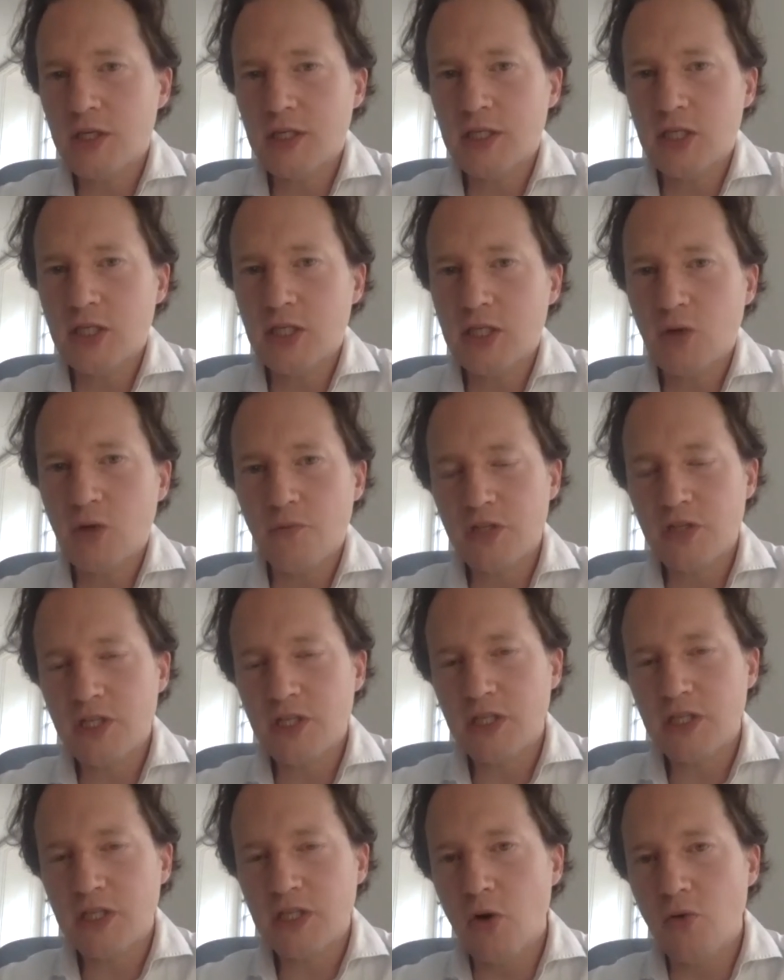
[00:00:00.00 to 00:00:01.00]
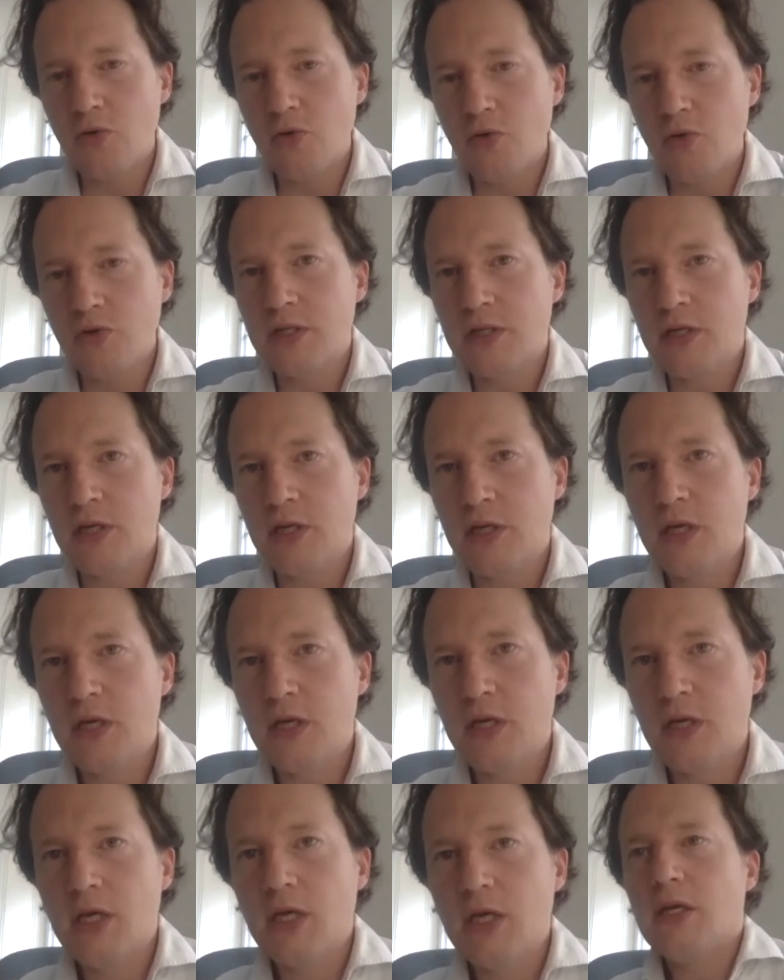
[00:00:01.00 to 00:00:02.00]
So what's the most,
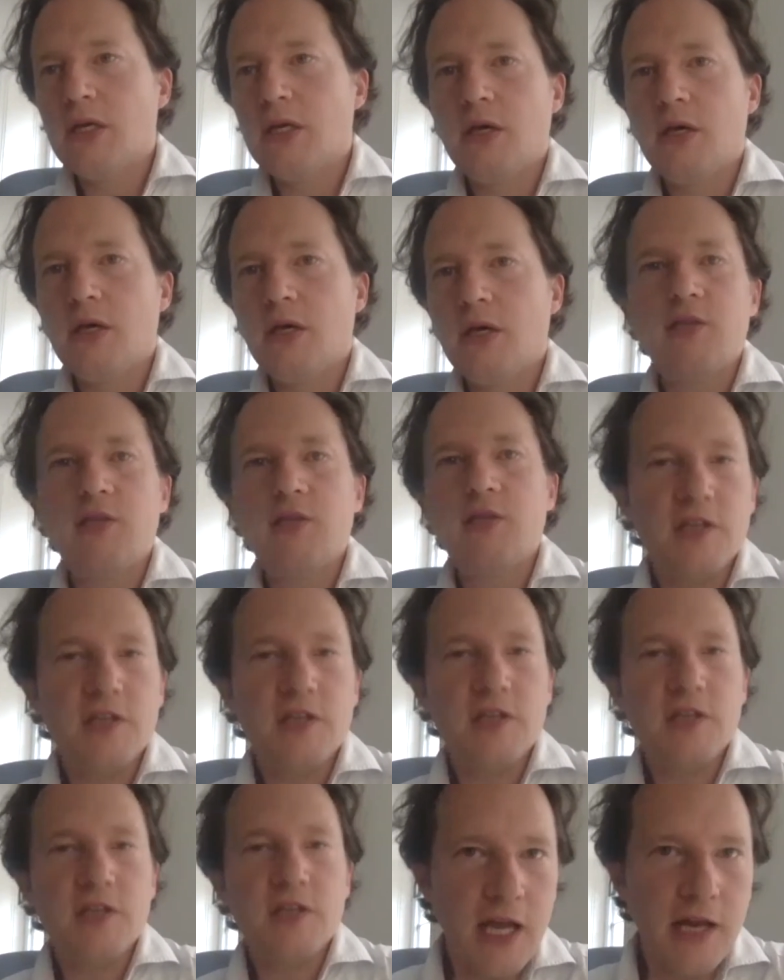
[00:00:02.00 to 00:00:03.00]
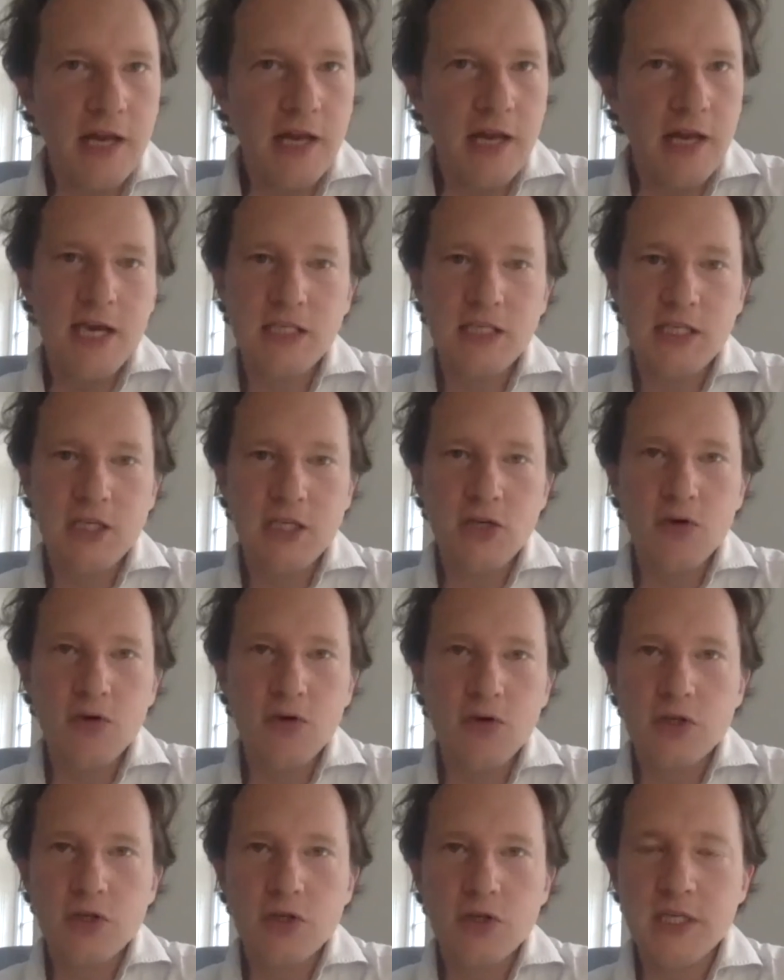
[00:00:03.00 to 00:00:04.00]
the standard case
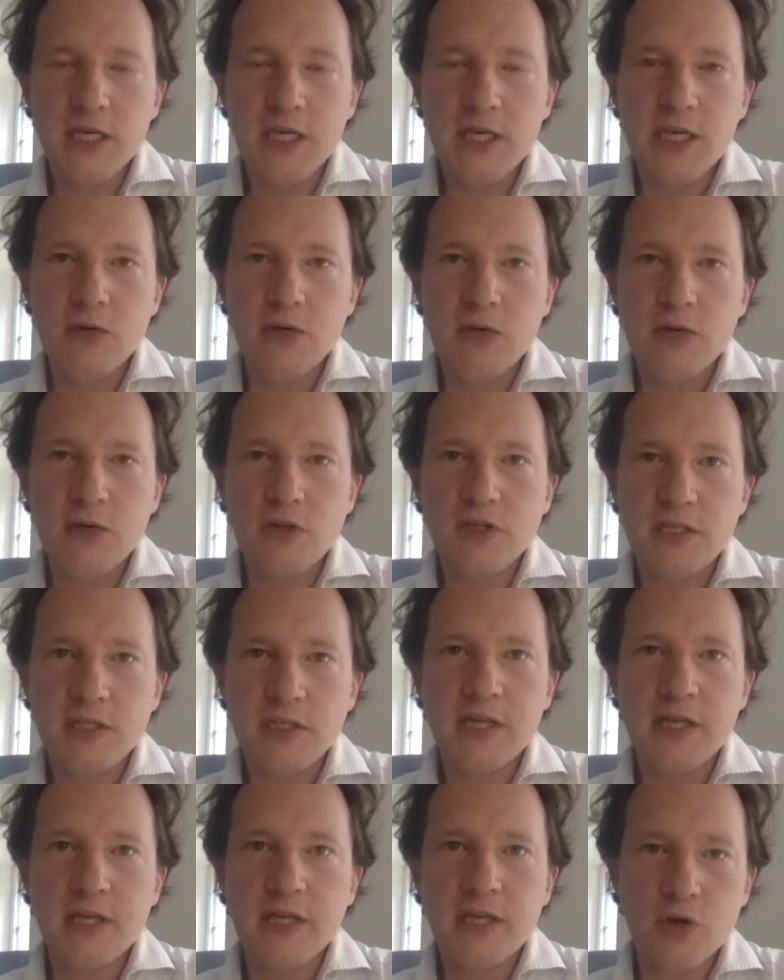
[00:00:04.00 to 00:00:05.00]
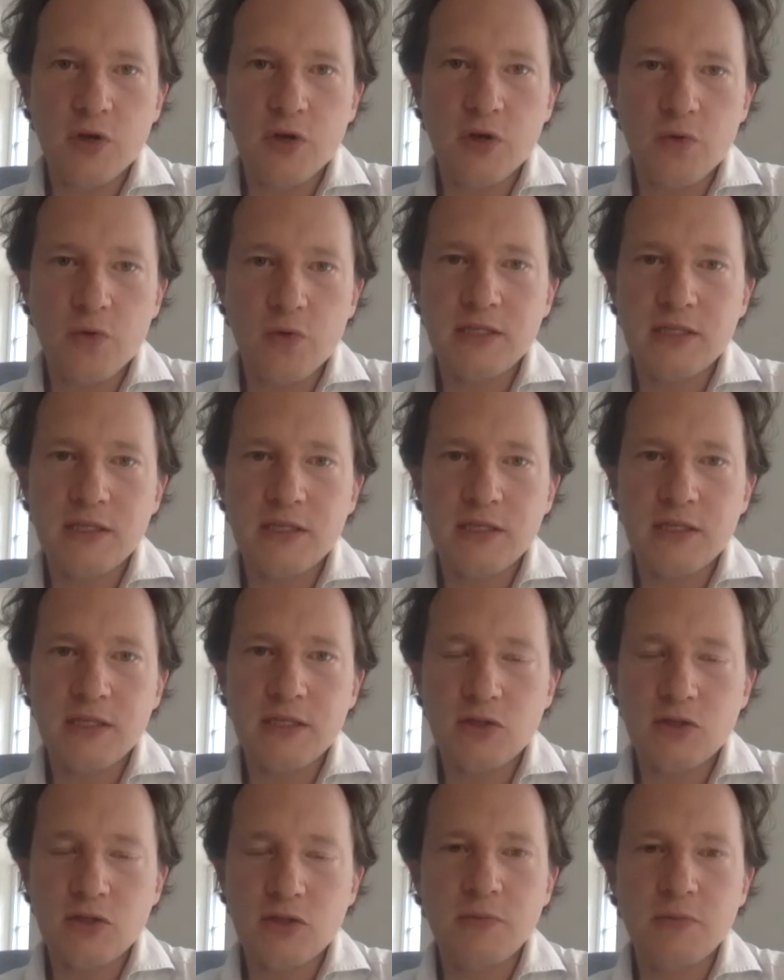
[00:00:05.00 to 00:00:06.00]
you're seeing? What's the standard request in terms
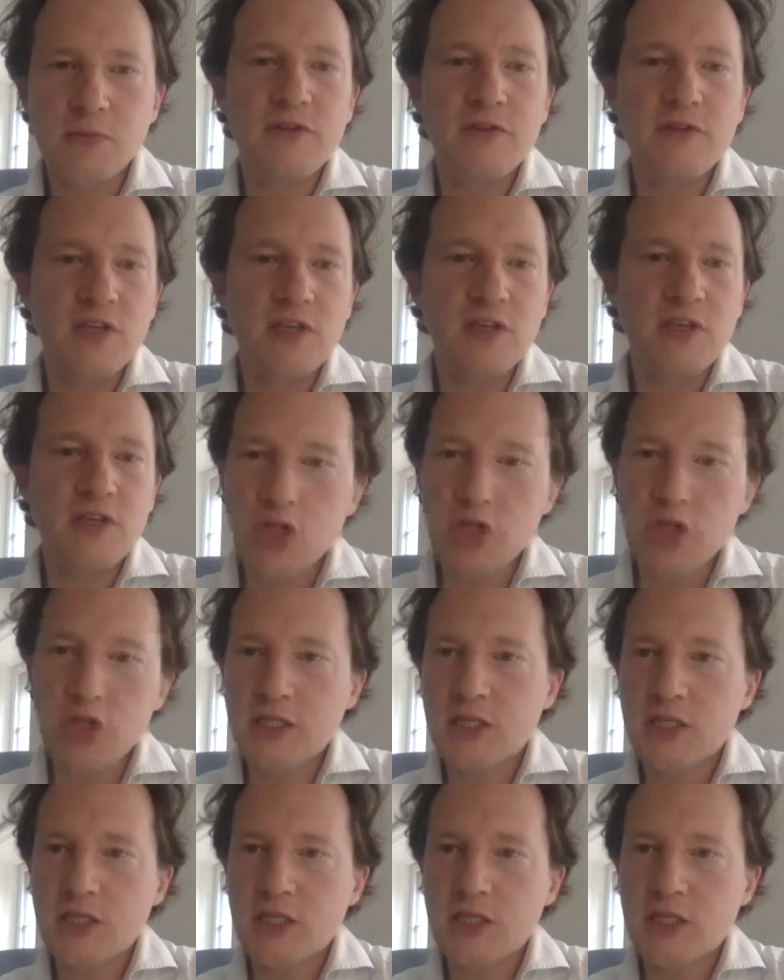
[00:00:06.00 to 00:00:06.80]
of the strategies?